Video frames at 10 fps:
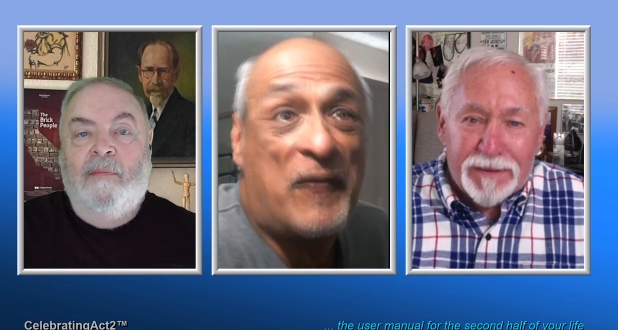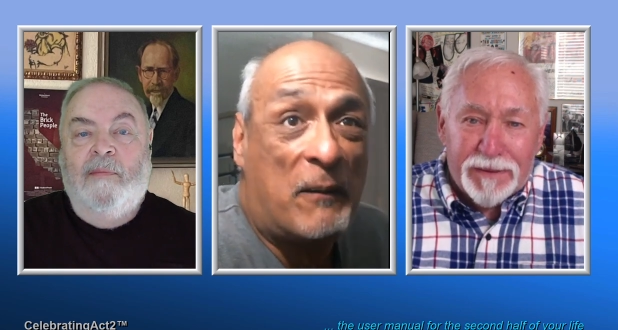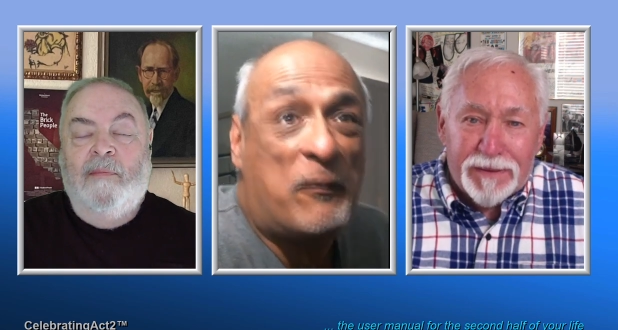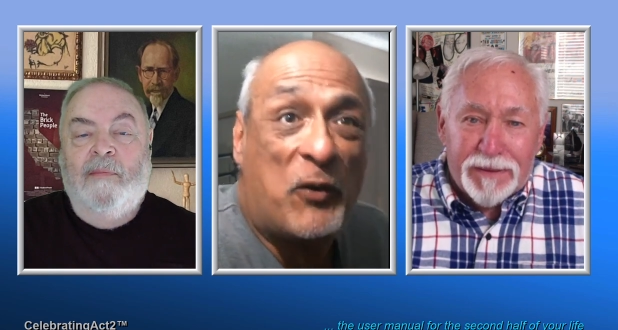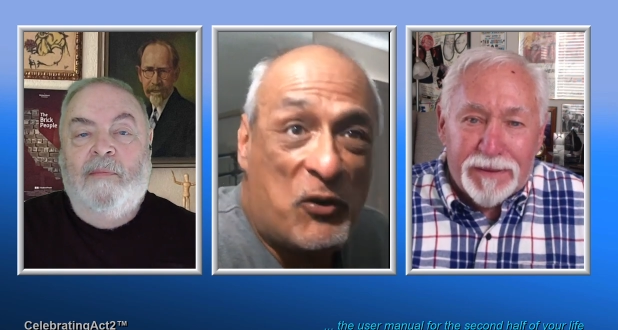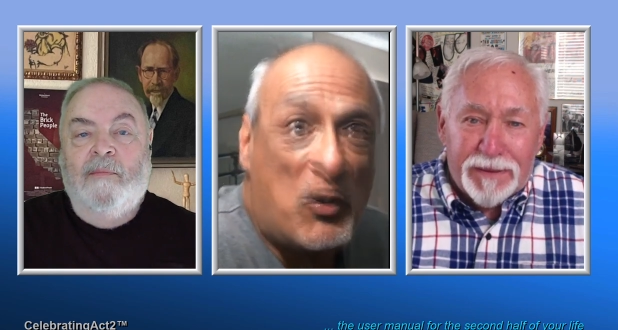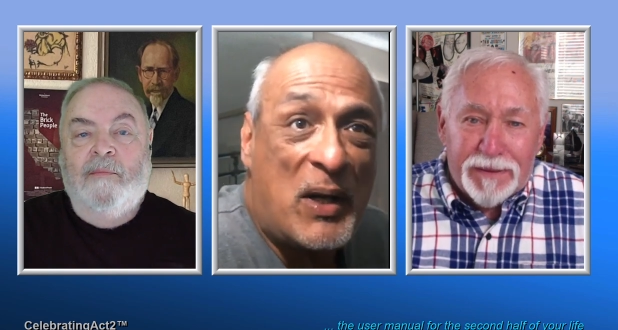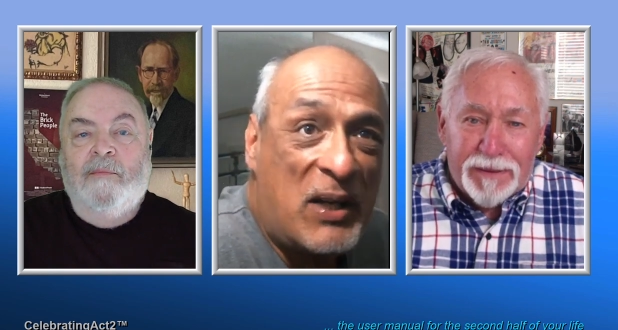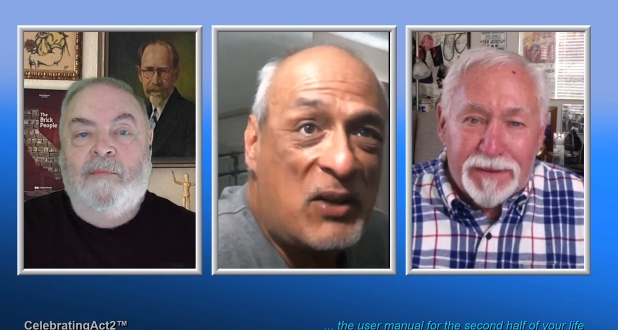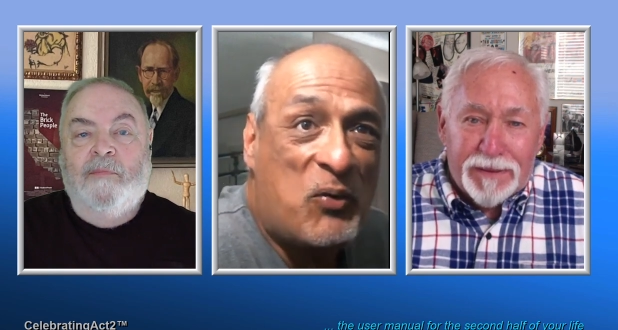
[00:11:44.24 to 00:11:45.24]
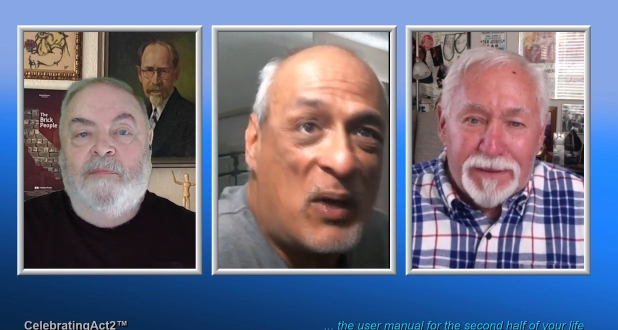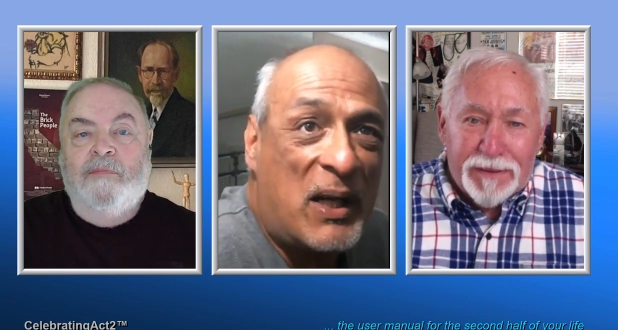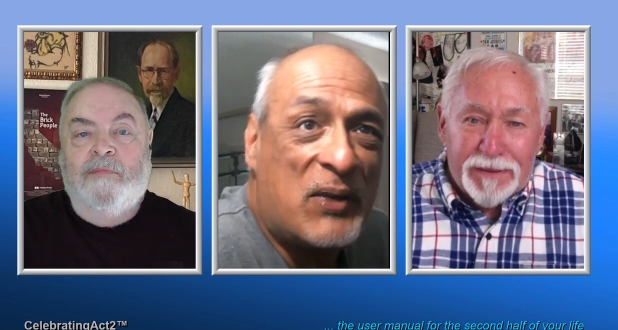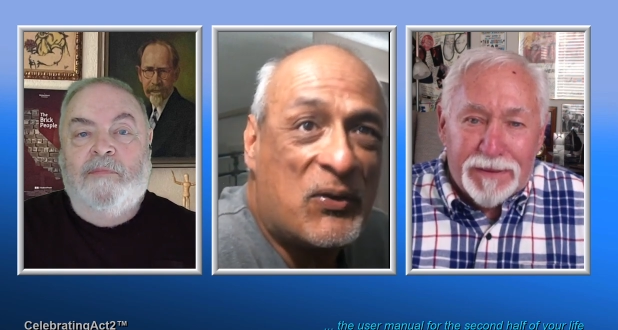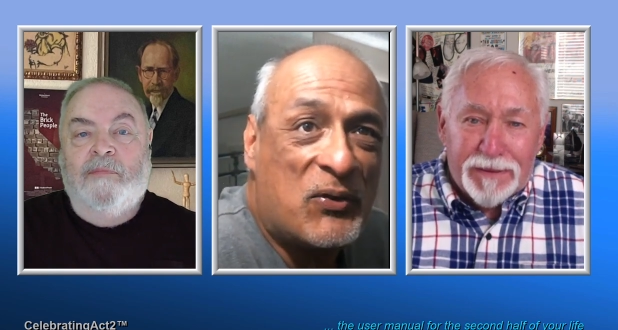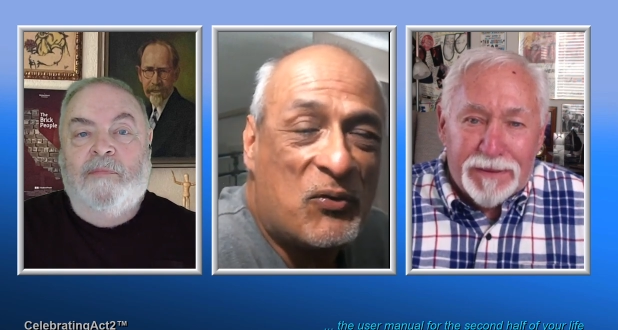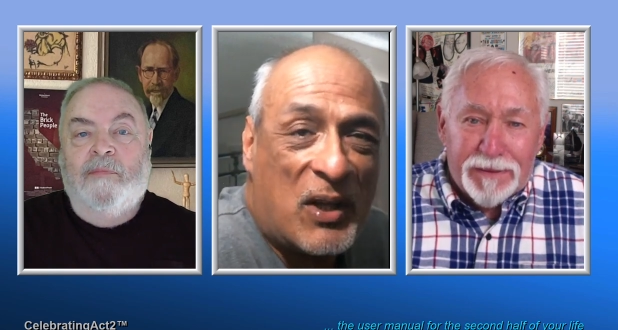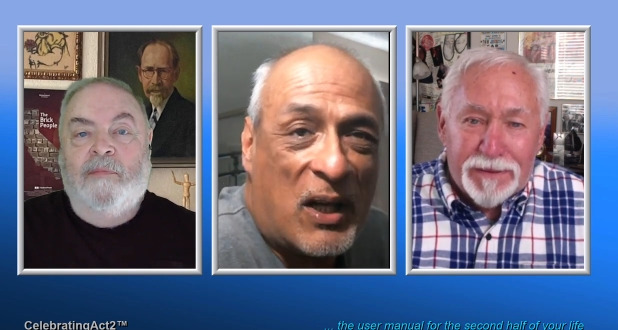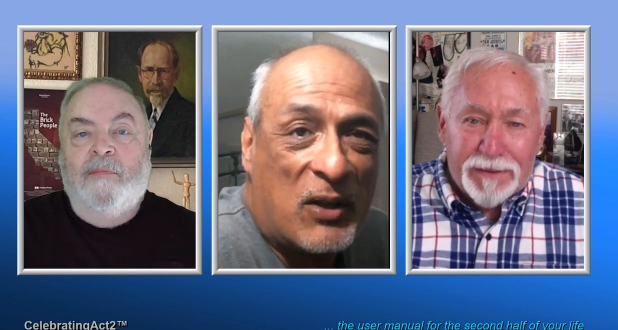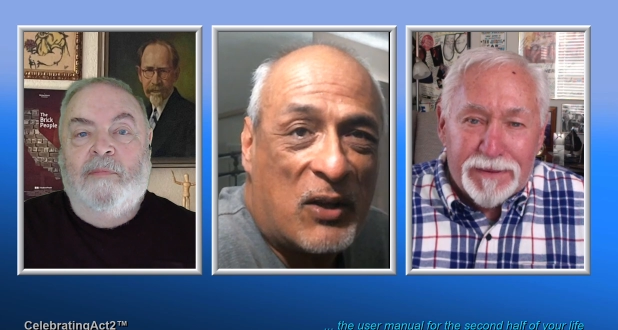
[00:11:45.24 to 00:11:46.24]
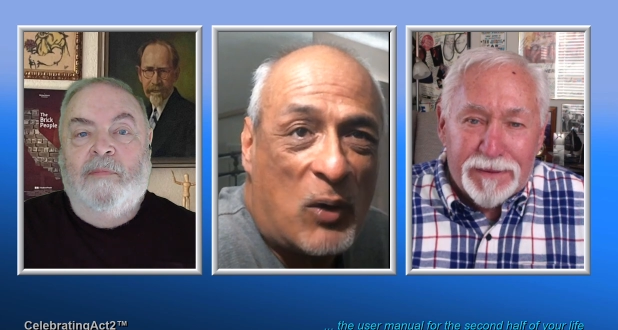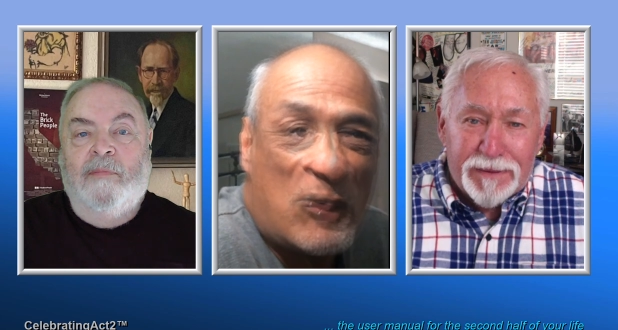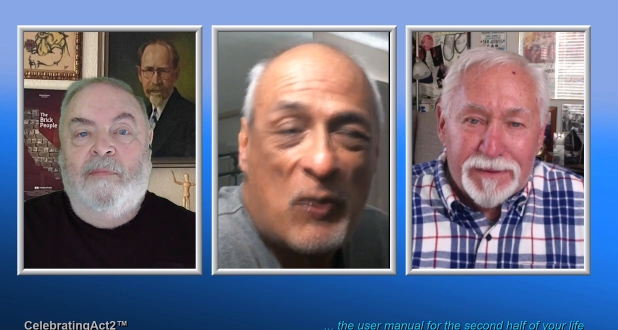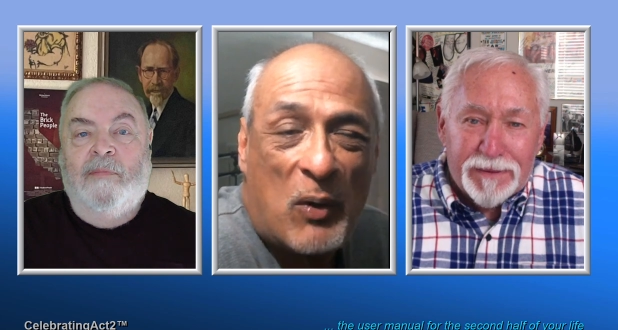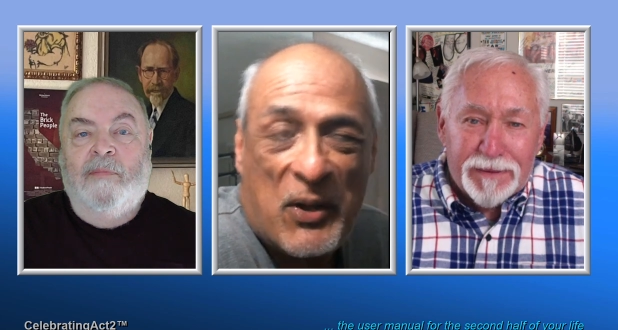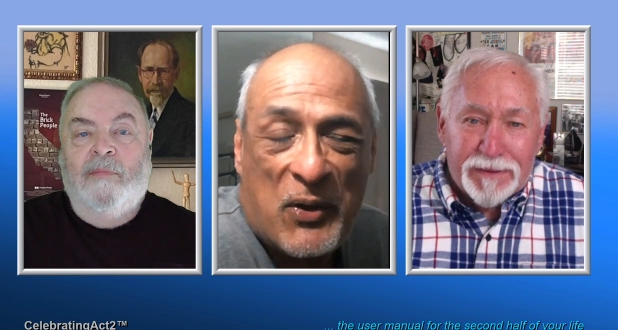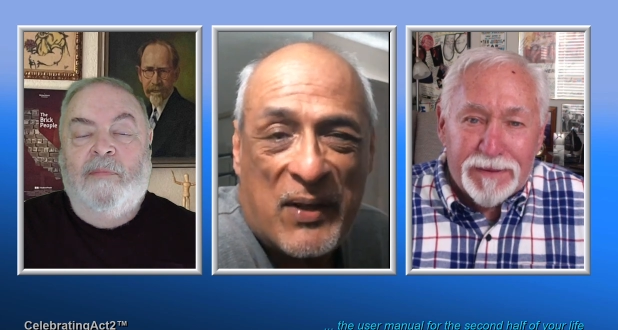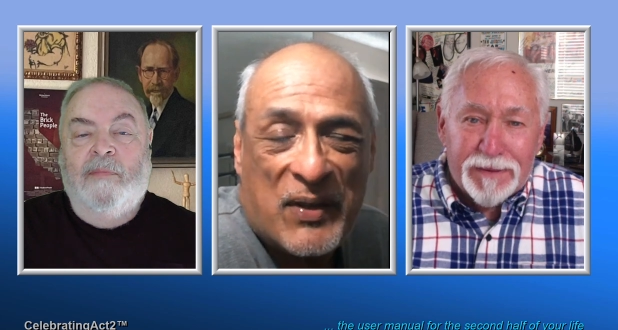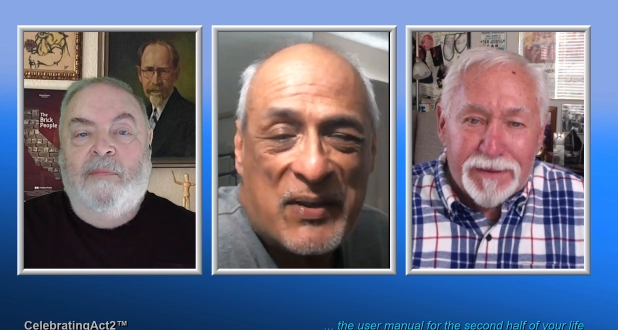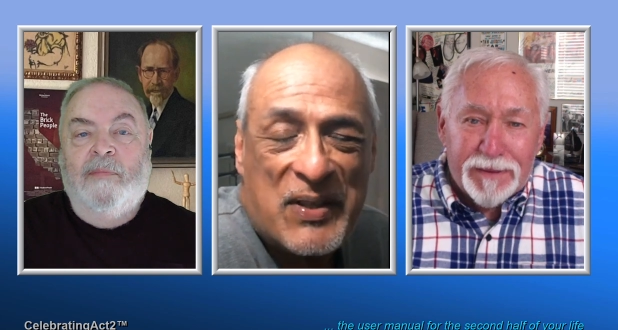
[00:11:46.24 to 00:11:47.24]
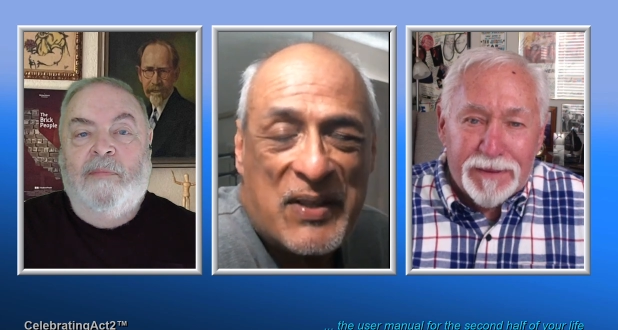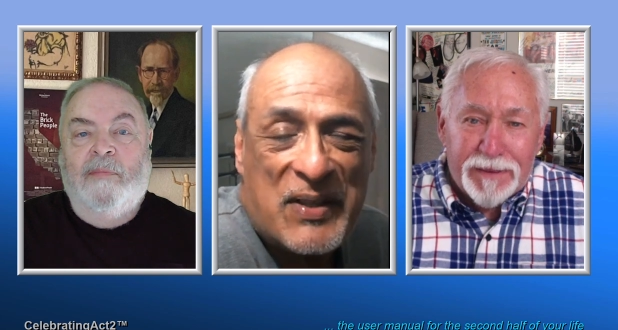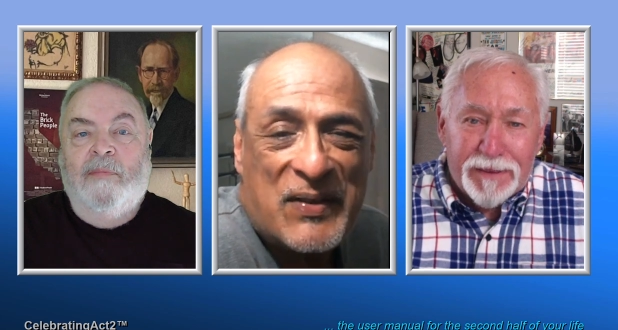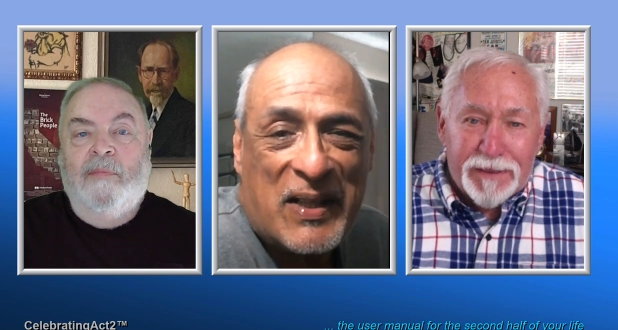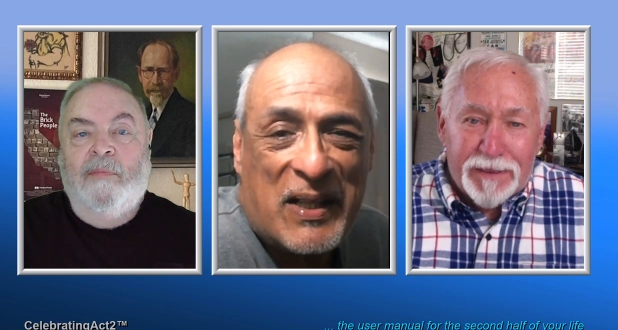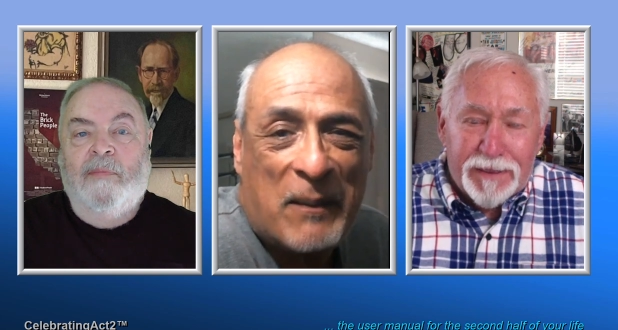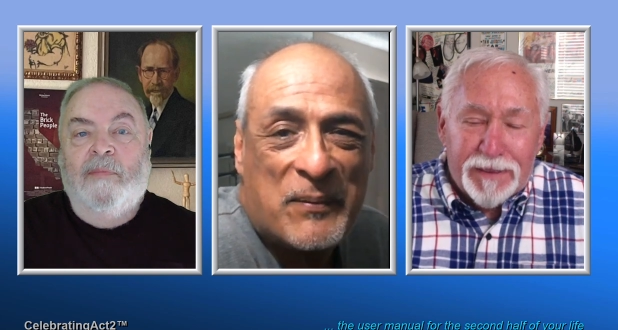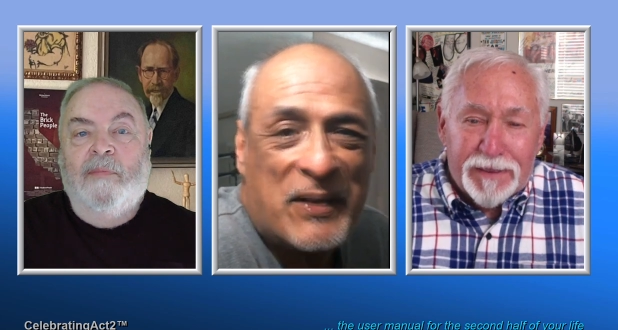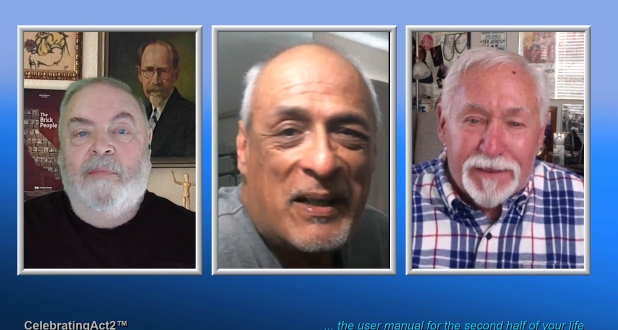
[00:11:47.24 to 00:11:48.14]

Speaker 1: up for 2020, uh, 2023's uh, TCM's